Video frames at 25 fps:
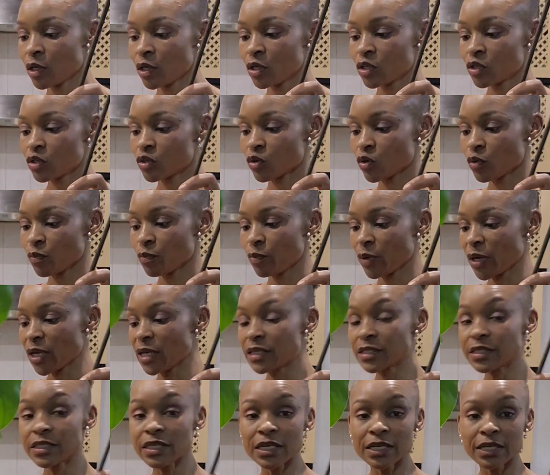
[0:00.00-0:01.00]
So
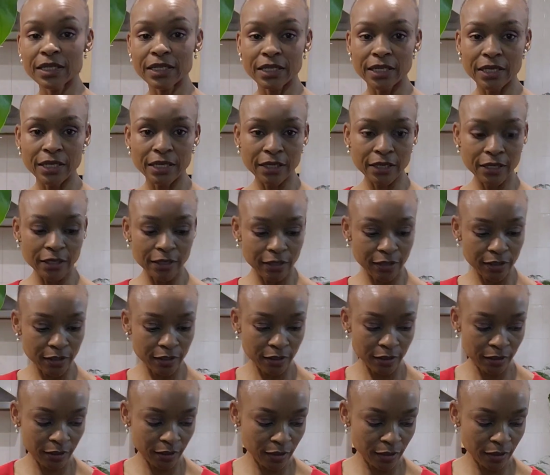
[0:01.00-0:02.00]
basically,
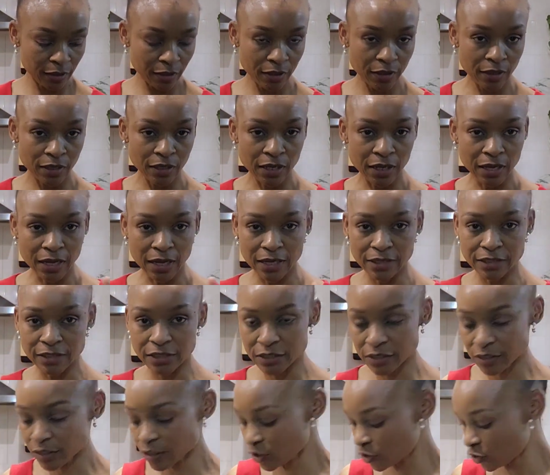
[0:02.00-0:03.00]
I
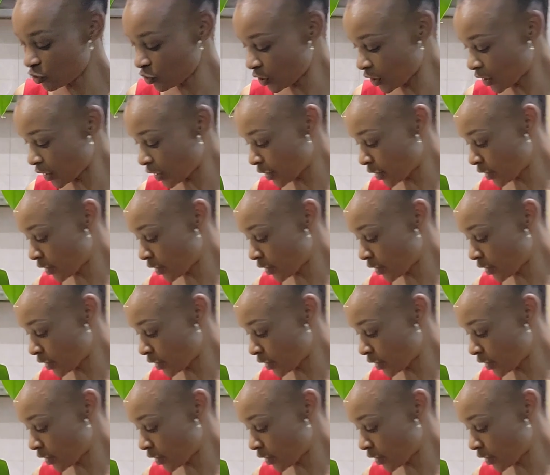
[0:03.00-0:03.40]
just need to get